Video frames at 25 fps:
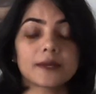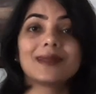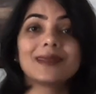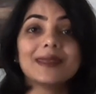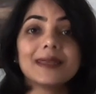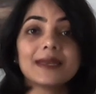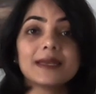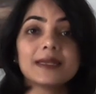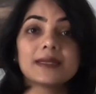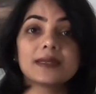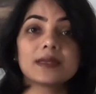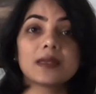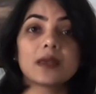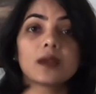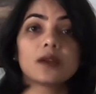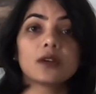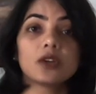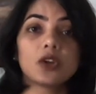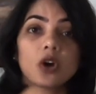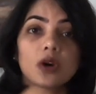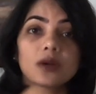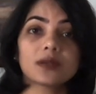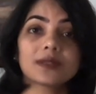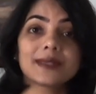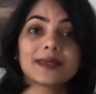This
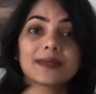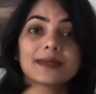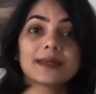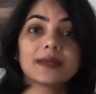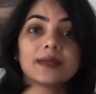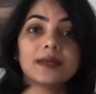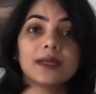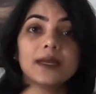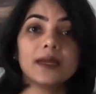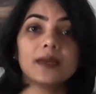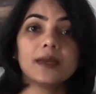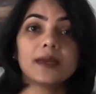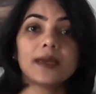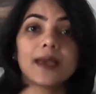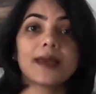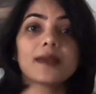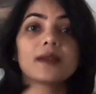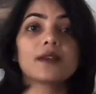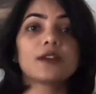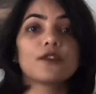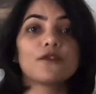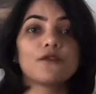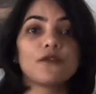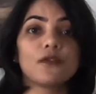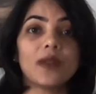toxicity can
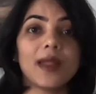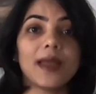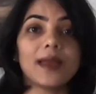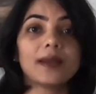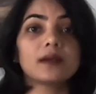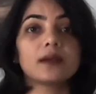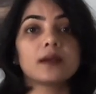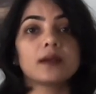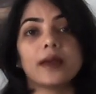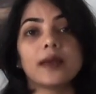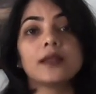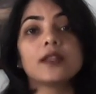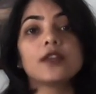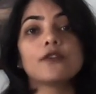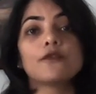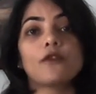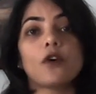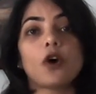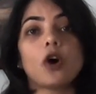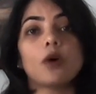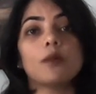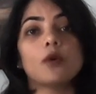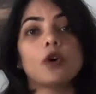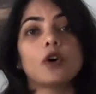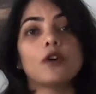reflect in the
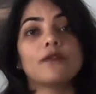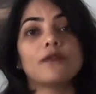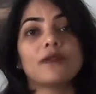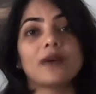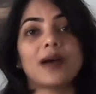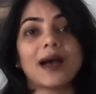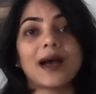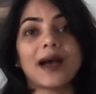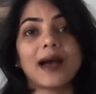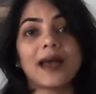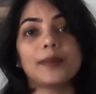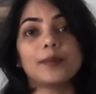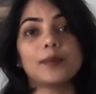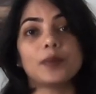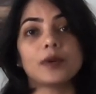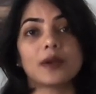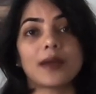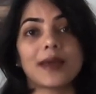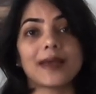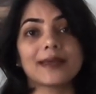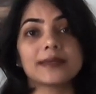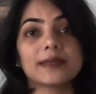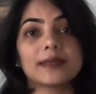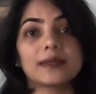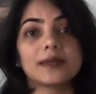form of
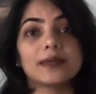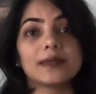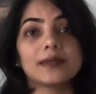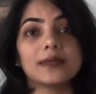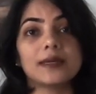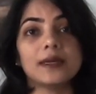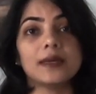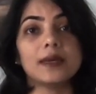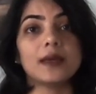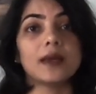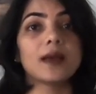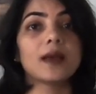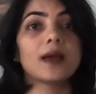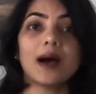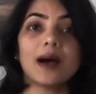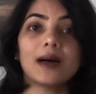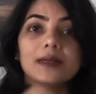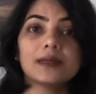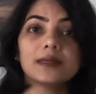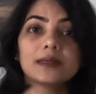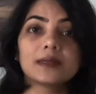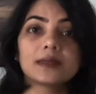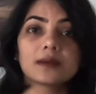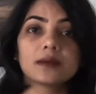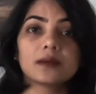hyperacidity,
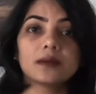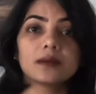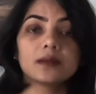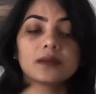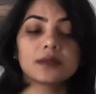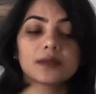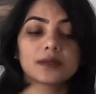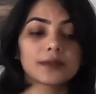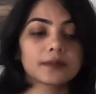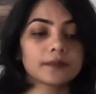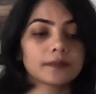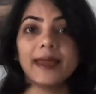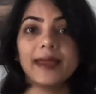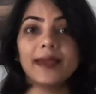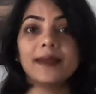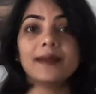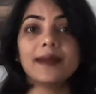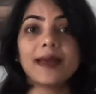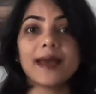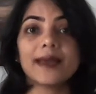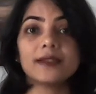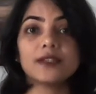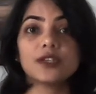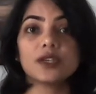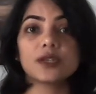ulcers,
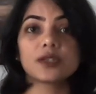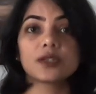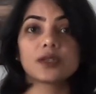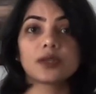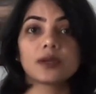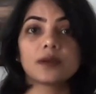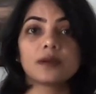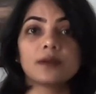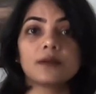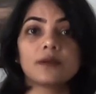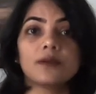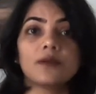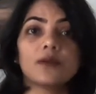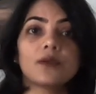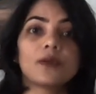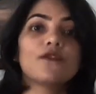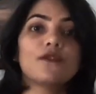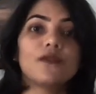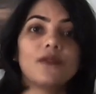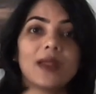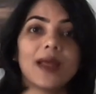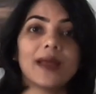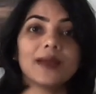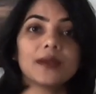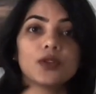indigestion,
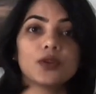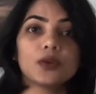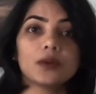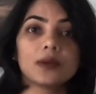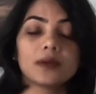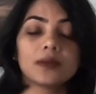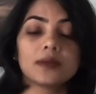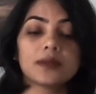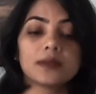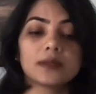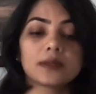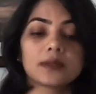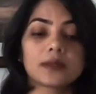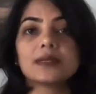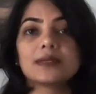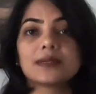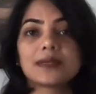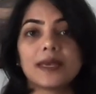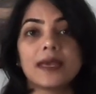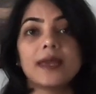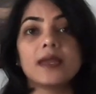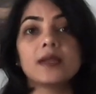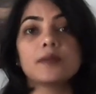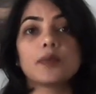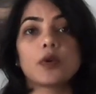flatulence,
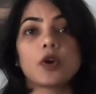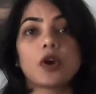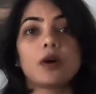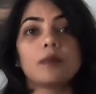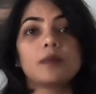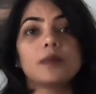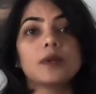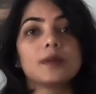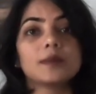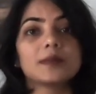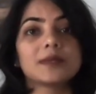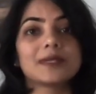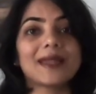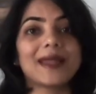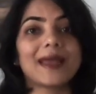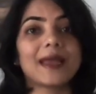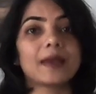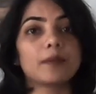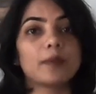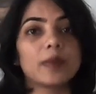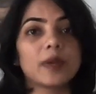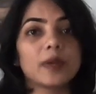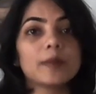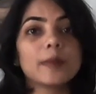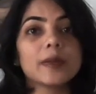skin problems
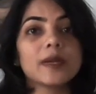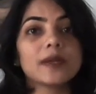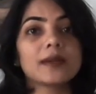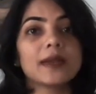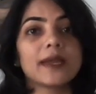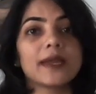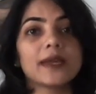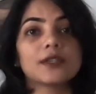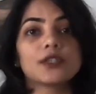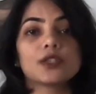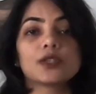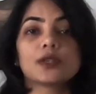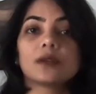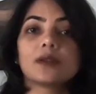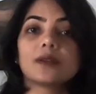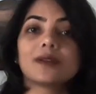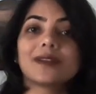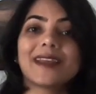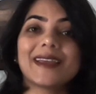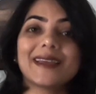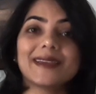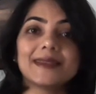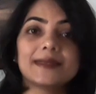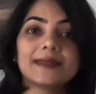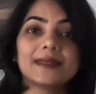like pigmentation,
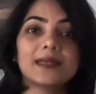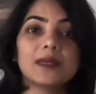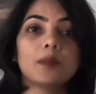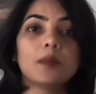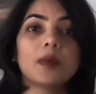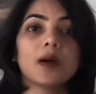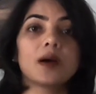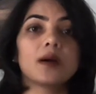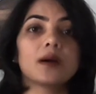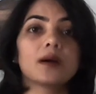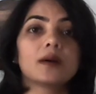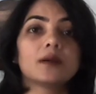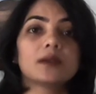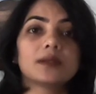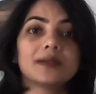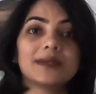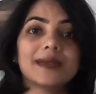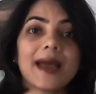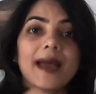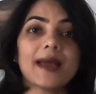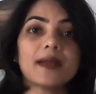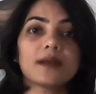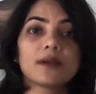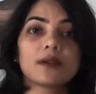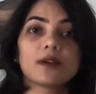eczema,
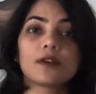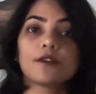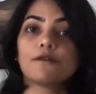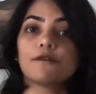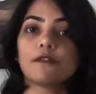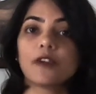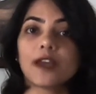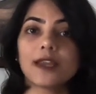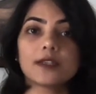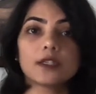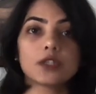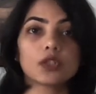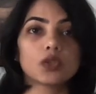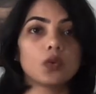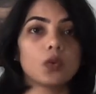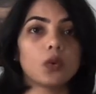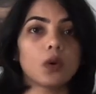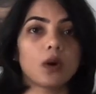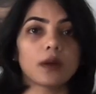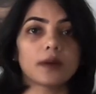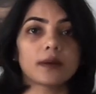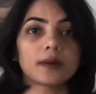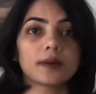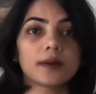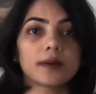dandruff and so
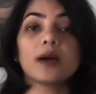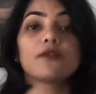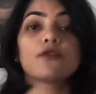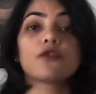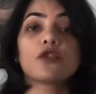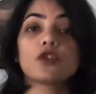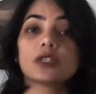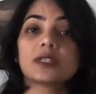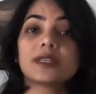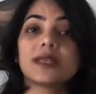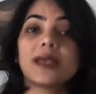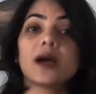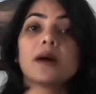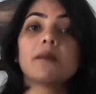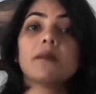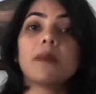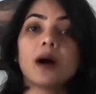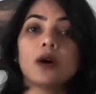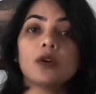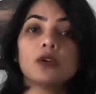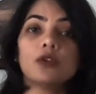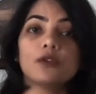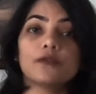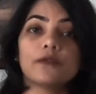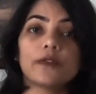on. Of course, the
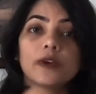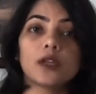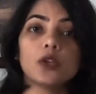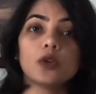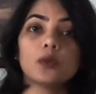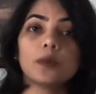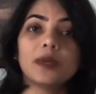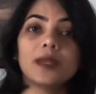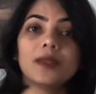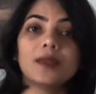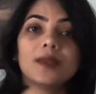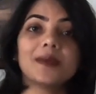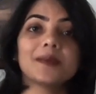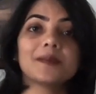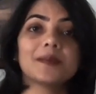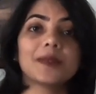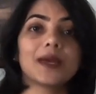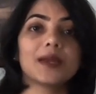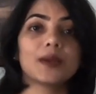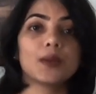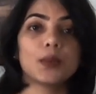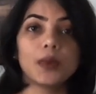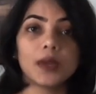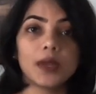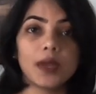amount of aluminium
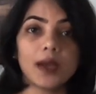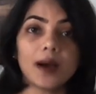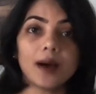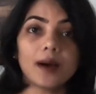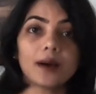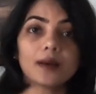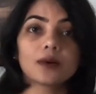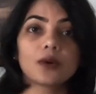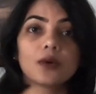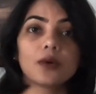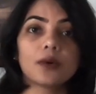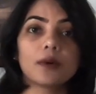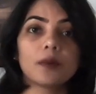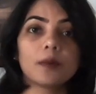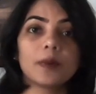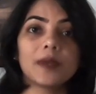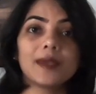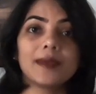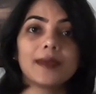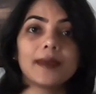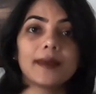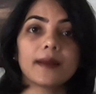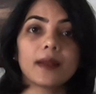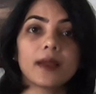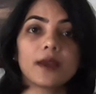that we are going to be
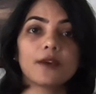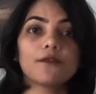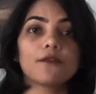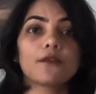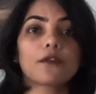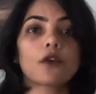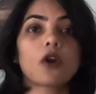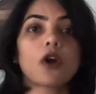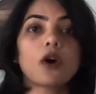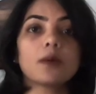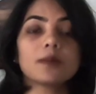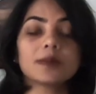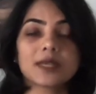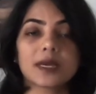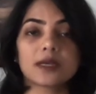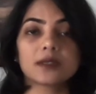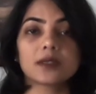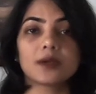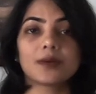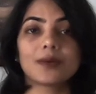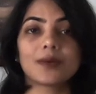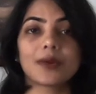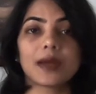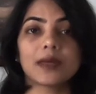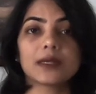getting from such a
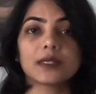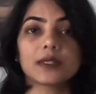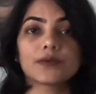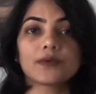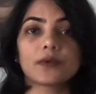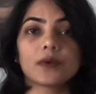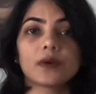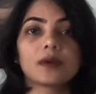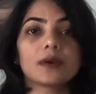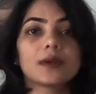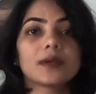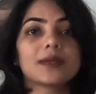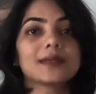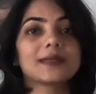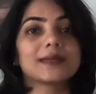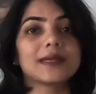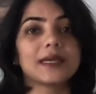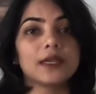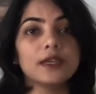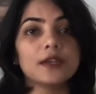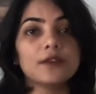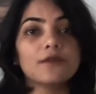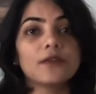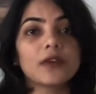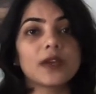transfer is
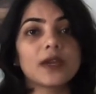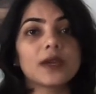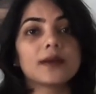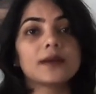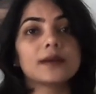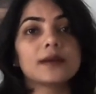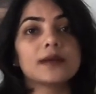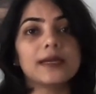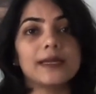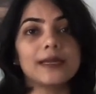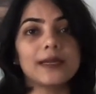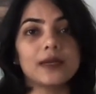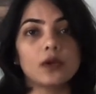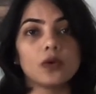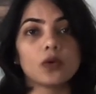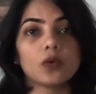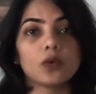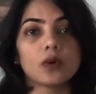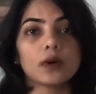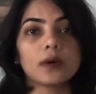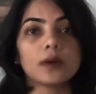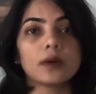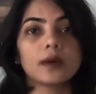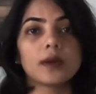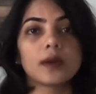significantly
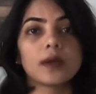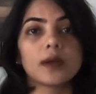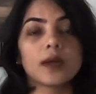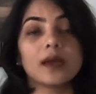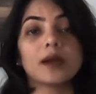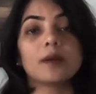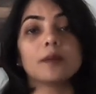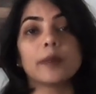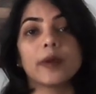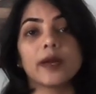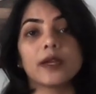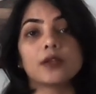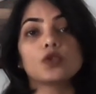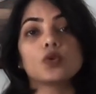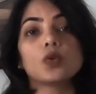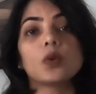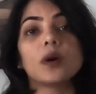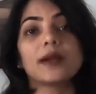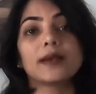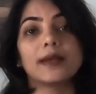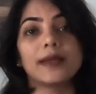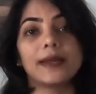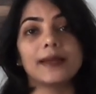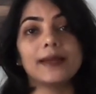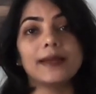lower compared to
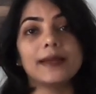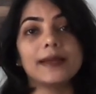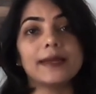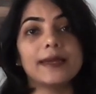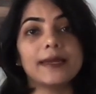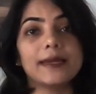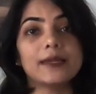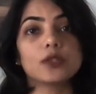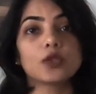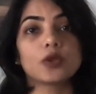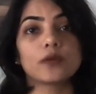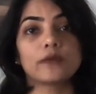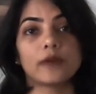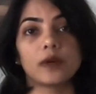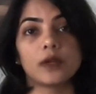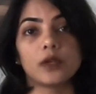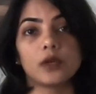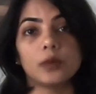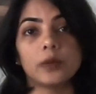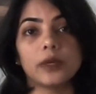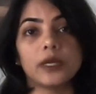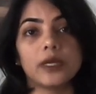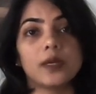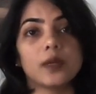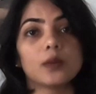our daily needs of
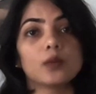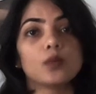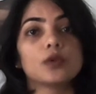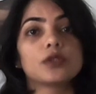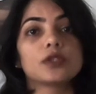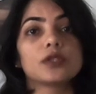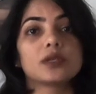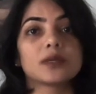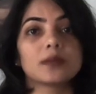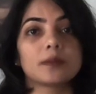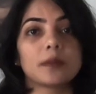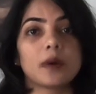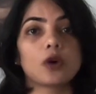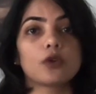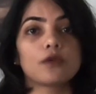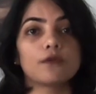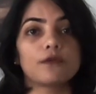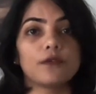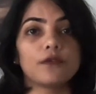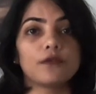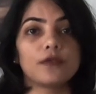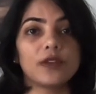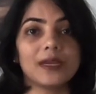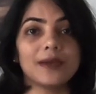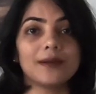aluminium which is about
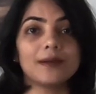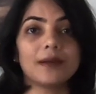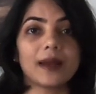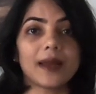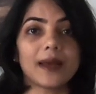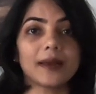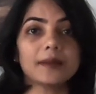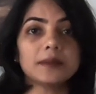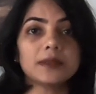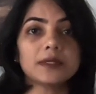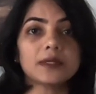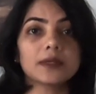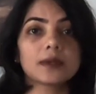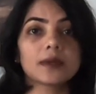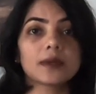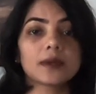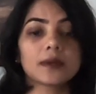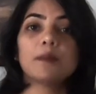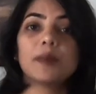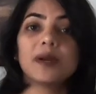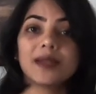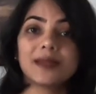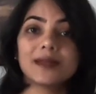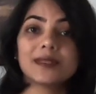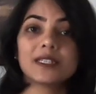50 milligrams.
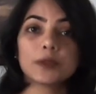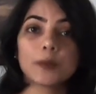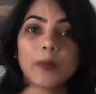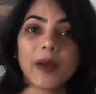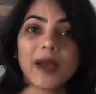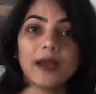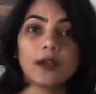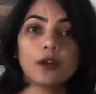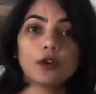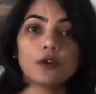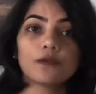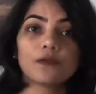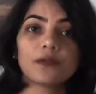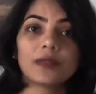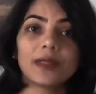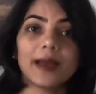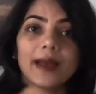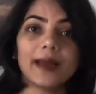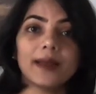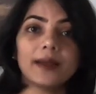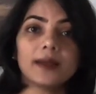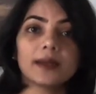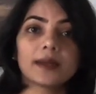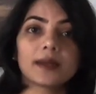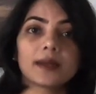But in spite of
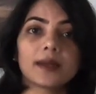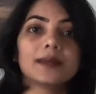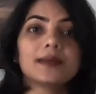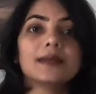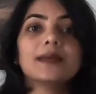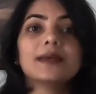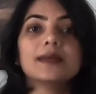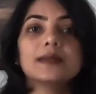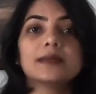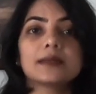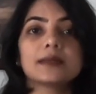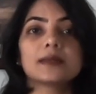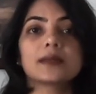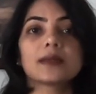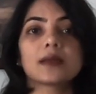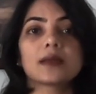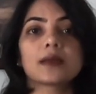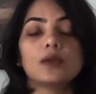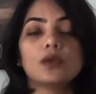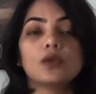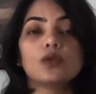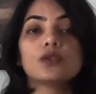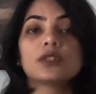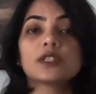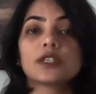that, this
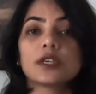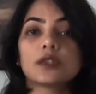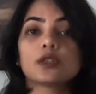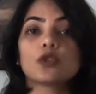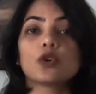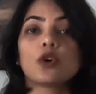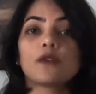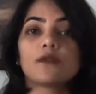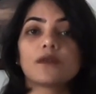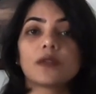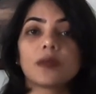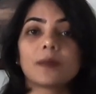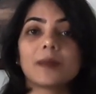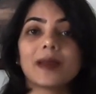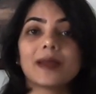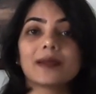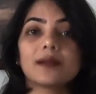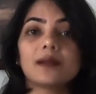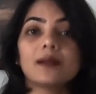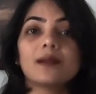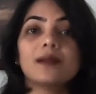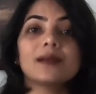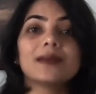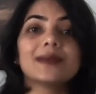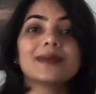usage of the
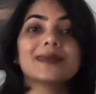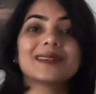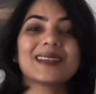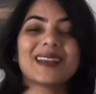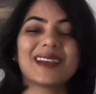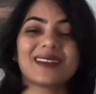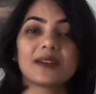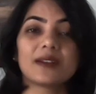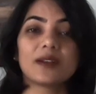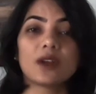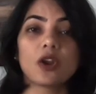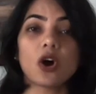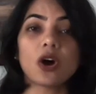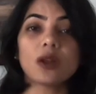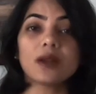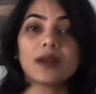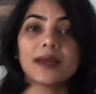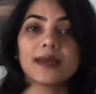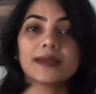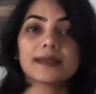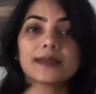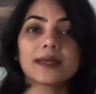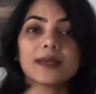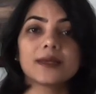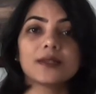metal is
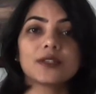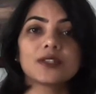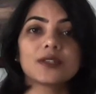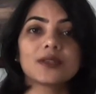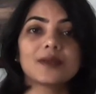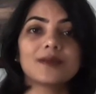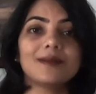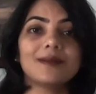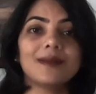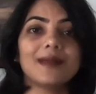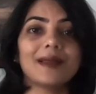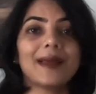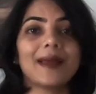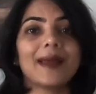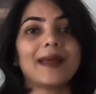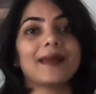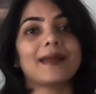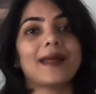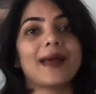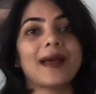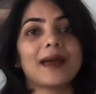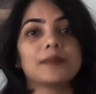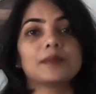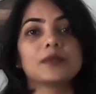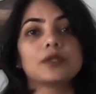non-essential and
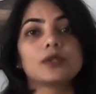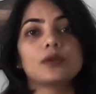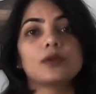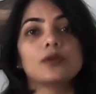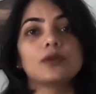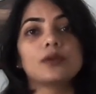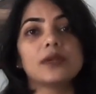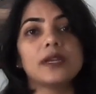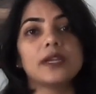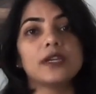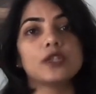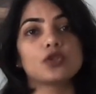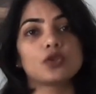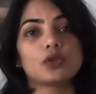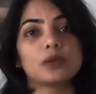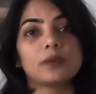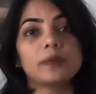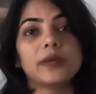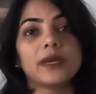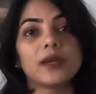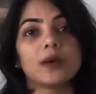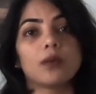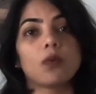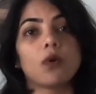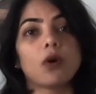absolutely should
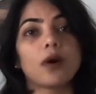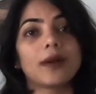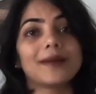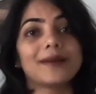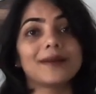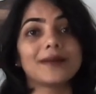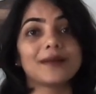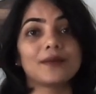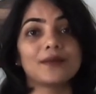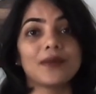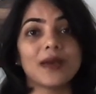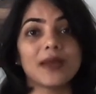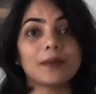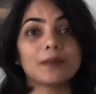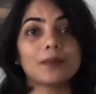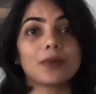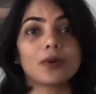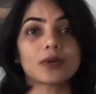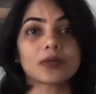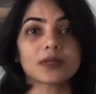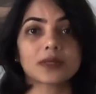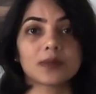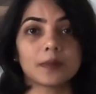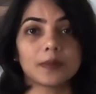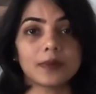be avoided when
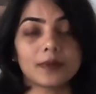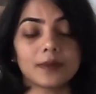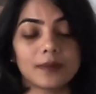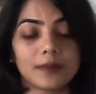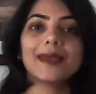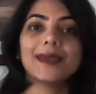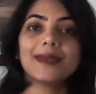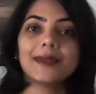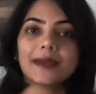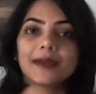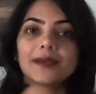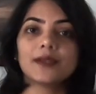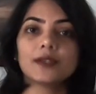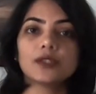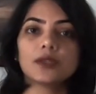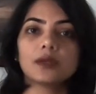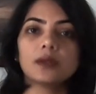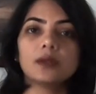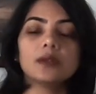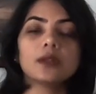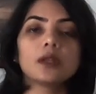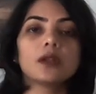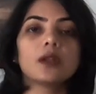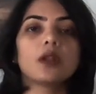possible. In addition, the